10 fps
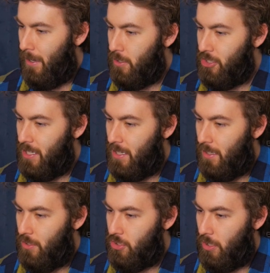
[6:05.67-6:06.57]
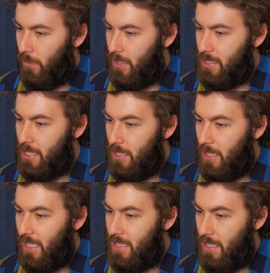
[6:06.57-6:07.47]
energy, show that
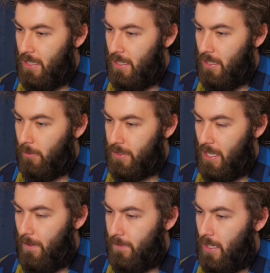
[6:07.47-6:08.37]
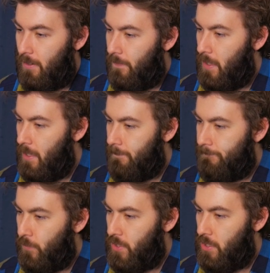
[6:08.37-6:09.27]
dE dt equals f dot v.
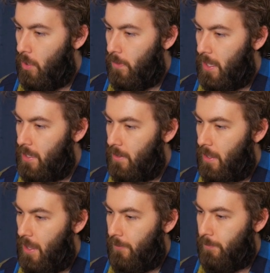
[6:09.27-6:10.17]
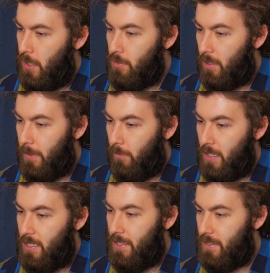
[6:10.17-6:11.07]
Show that f mu can be
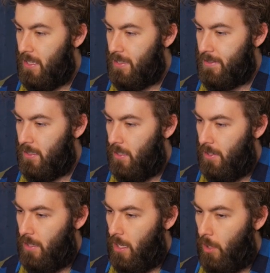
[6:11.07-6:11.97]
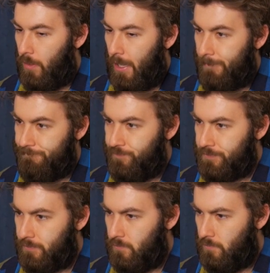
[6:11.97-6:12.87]
written as this. Okay.
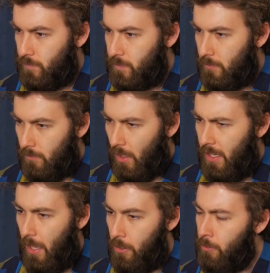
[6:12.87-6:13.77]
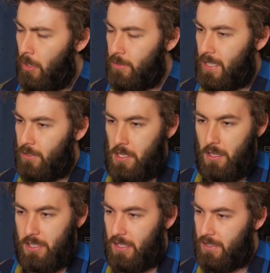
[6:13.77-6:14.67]
Yeah, who knows how
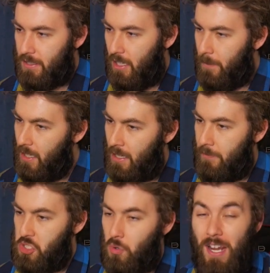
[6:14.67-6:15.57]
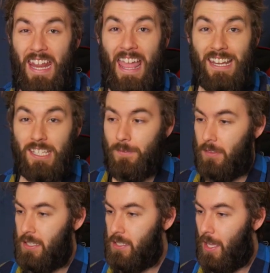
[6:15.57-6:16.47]
challenging this is going to be. I haven't tried any of
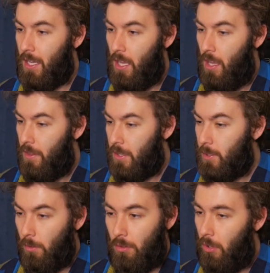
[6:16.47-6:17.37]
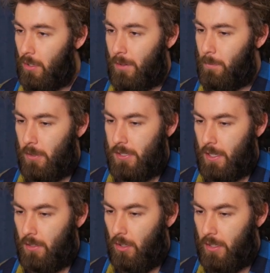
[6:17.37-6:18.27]
these yet. They don't look
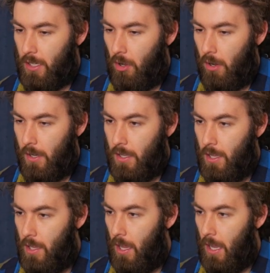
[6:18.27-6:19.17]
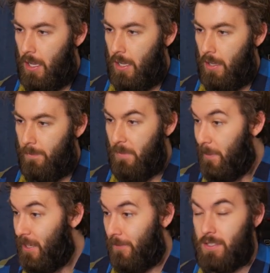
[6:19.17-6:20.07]
particularly hard.
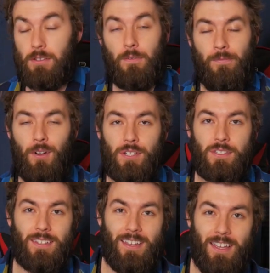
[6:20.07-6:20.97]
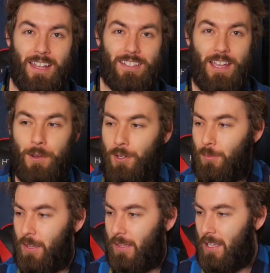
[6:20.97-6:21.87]
Maybe if it's your first encounter
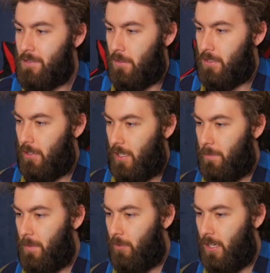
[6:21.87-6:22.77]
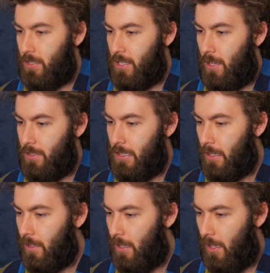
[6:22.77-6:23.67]
with tensors, it could be pretty
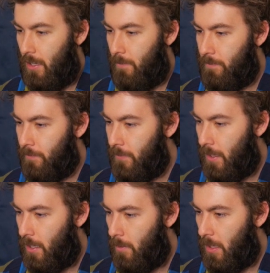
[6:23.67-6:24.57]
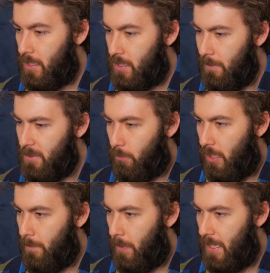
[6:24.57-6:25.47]
challenging. But it seems
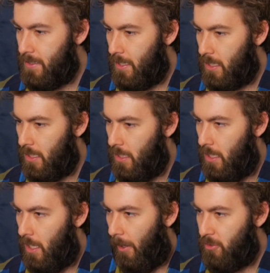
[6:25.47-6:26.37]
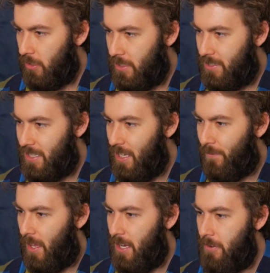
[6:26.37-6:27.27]
pretty basic. I'm trying to see
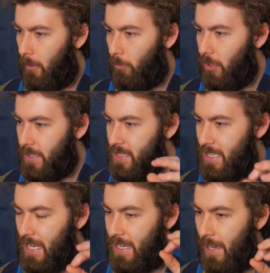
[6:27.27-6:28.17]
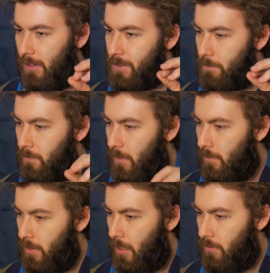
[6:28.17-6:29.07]
if any of them really stand out as,
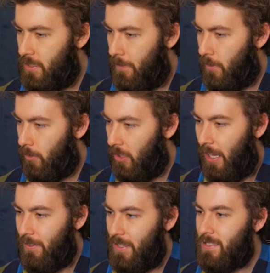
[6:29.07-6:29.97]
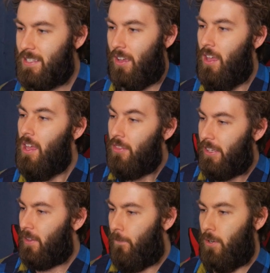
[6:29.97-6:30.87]
you know, difficult. A lot of these,
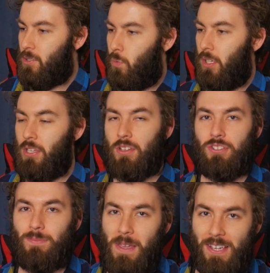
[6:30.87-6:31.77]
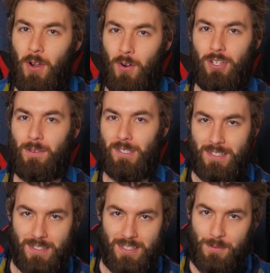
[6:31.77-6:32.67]
like the first one, you can just make
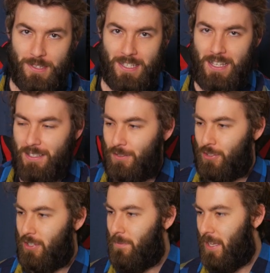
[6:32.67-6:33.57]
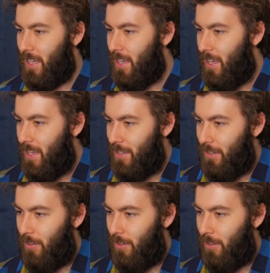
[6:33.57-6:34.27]
arguments to see what the answer should be. You